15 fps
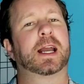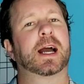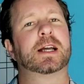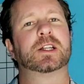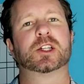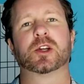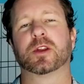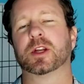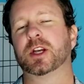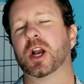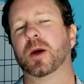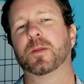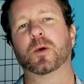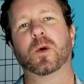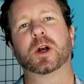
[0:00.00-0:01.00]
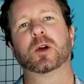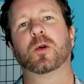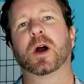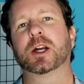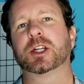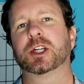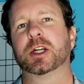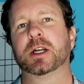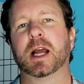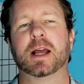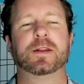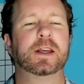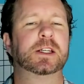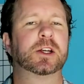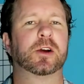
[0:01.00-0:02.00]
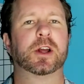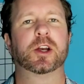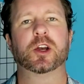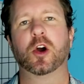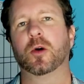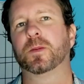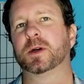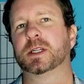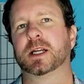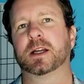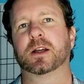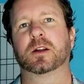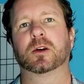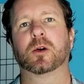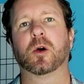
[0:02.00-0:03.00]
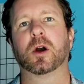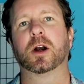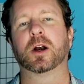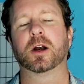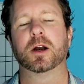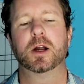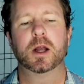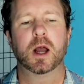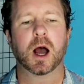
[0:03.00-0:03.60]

guys, so the number one question, and these are in no particular order,